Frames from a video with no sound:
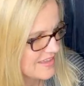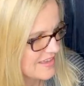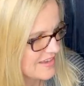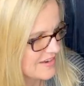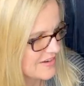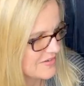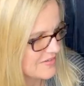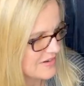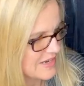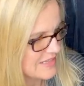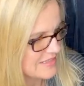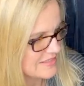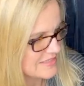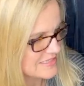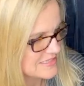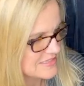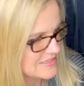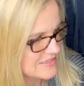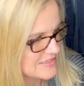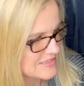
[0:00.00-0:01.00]
All right,
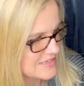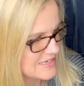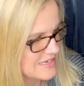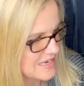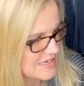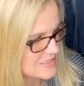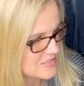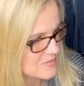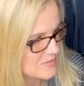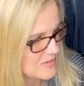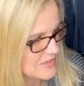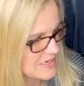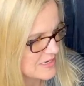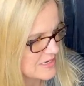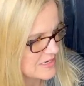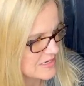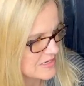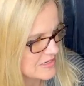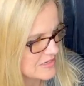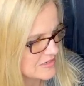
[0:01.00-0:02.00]
let's look at the next one
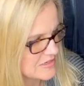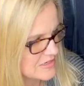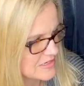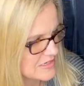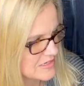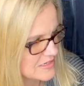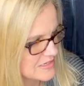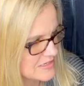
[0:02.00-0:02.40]
here.